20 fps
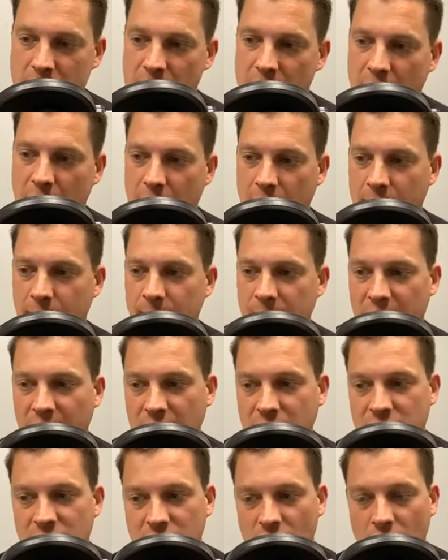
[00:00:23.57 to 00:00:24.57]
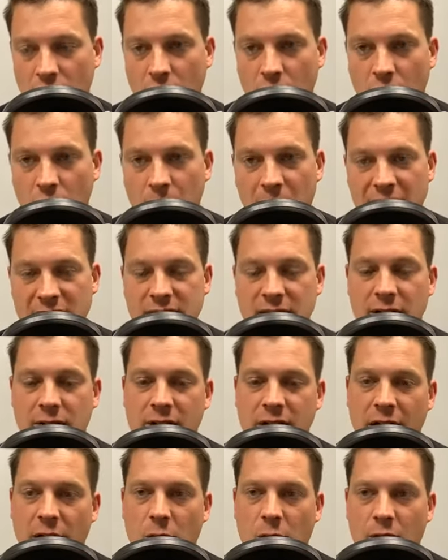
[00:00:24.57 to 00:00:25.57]
And so
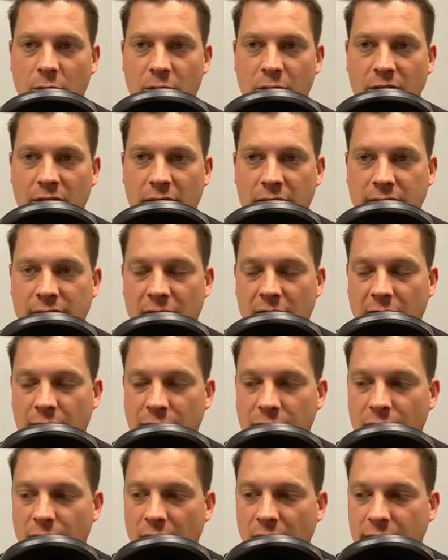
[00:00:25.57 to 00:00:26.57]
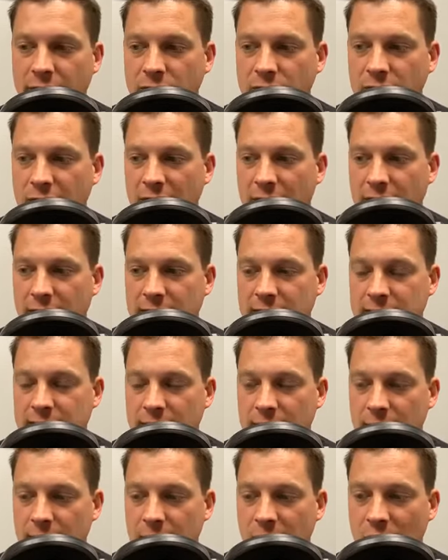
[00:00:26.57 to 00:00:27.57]
basically I want to break that down for a lot of you guys
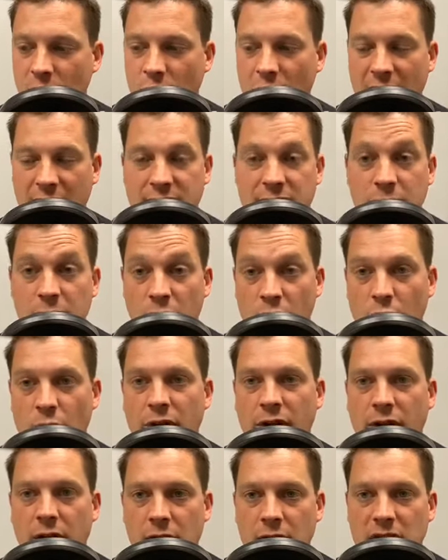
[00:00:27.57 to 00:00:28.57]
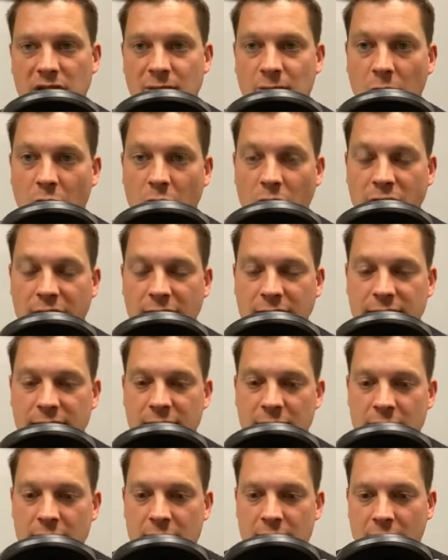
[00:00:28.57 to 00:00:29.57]
and why it's important in this market
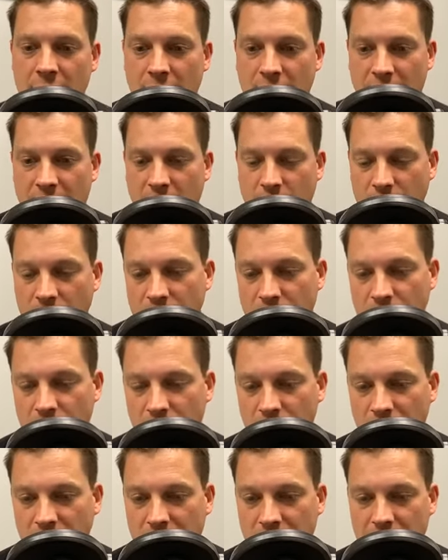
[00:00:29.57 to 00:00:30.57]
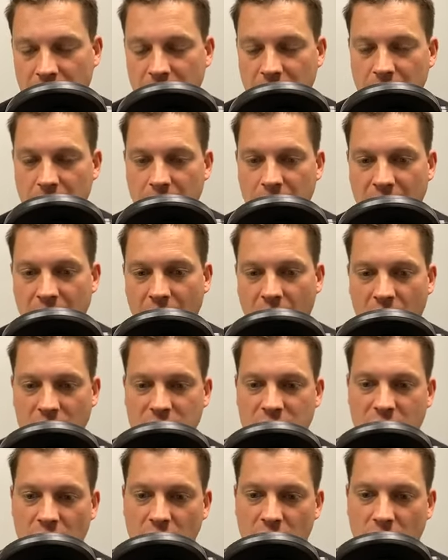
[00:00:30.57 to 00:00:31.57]
that we're currently in, but
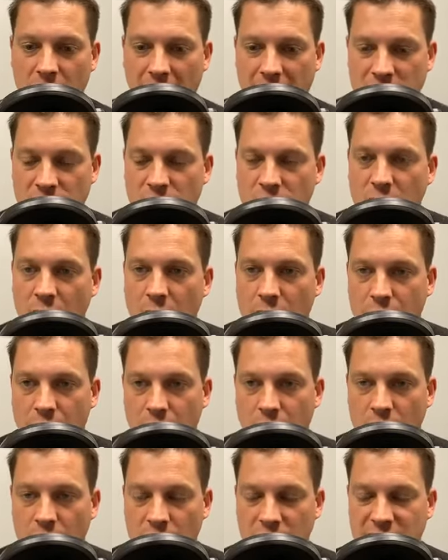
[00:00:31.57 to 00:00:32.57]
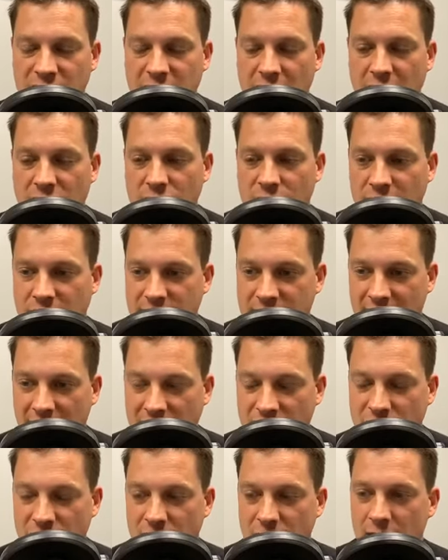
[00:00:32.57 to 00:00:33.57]
also as you go through a real estate
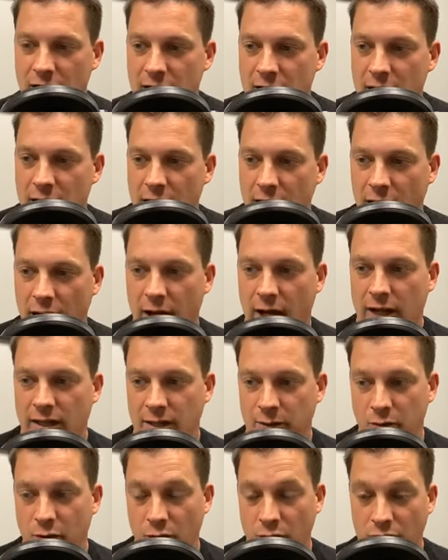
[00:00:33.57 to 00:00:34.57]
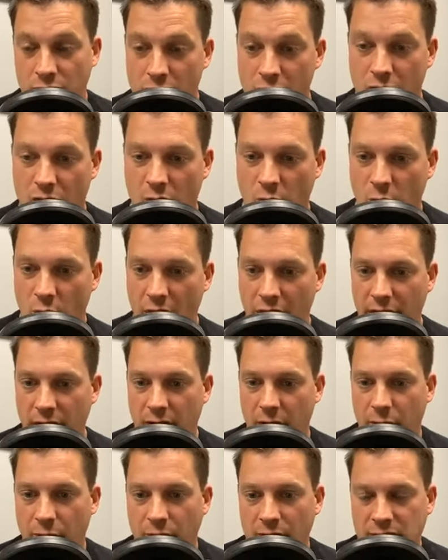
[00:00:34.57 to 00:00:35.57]
transaction, it's important to know what an
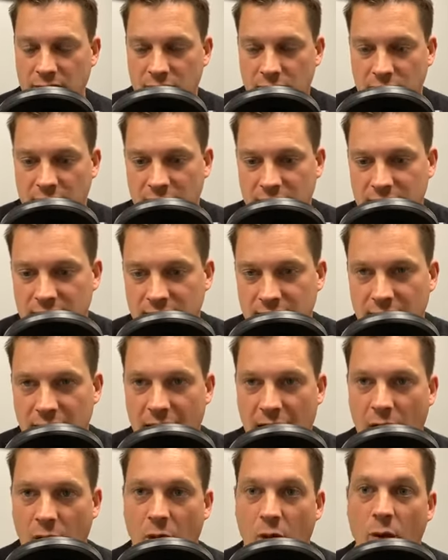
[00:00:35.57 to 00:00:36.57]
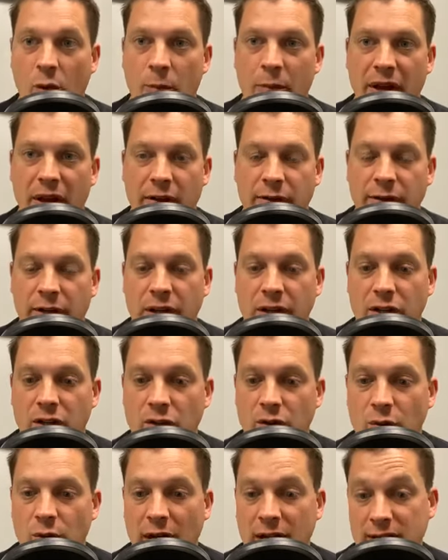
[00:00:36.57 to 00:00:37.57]
appraisal is and how it will benefit
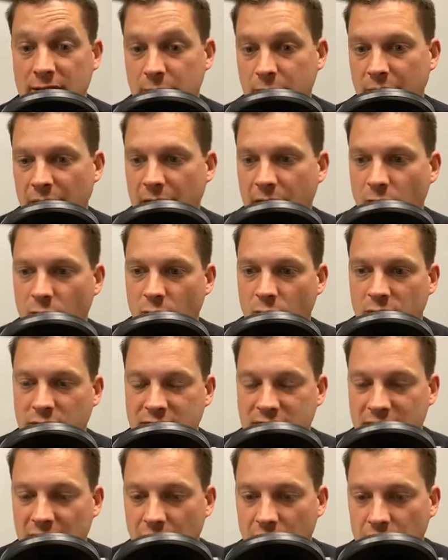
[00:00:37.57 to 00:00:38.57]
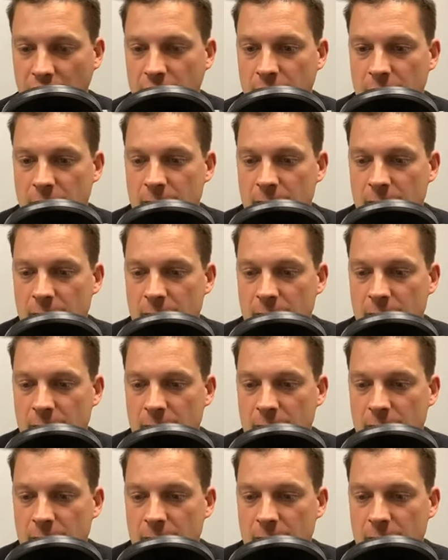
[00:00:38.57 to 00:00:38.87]
you as the buyer or the seller